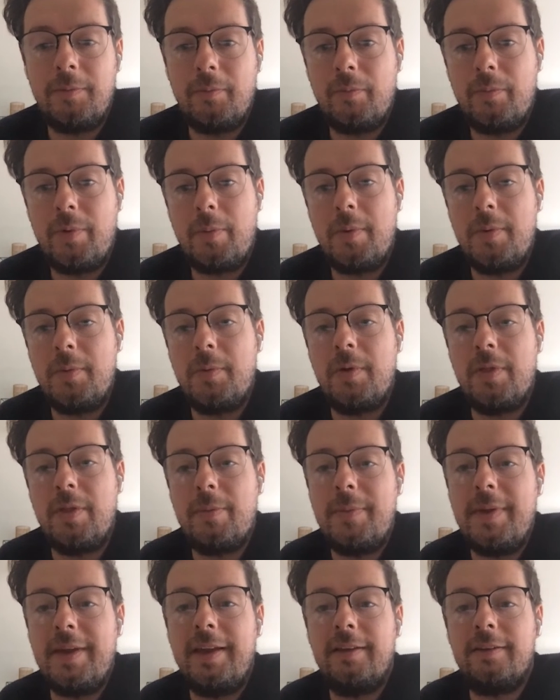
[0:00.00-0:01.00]
And probably
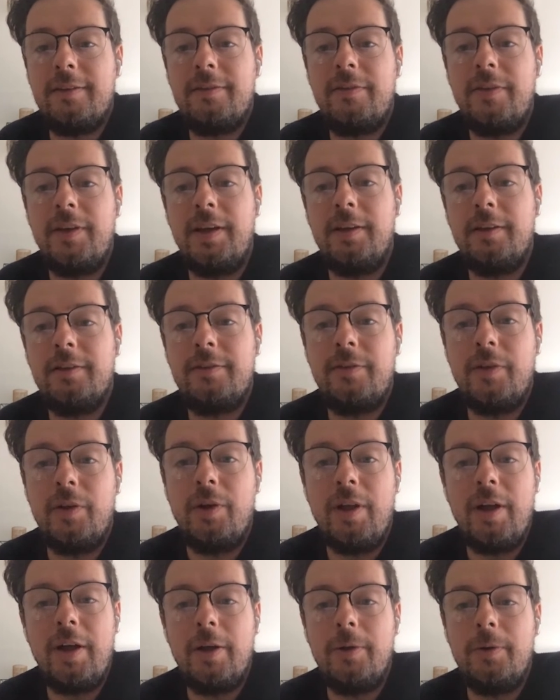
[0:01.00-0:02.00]
one of the biggest things
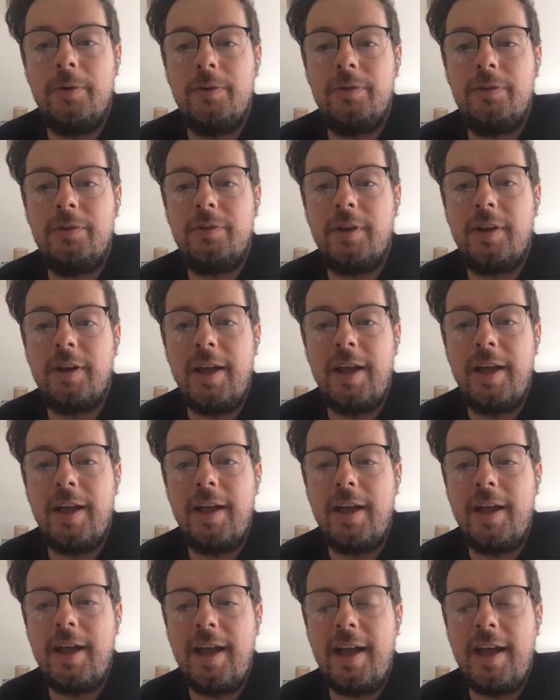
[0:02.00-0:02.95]
for Lowe's and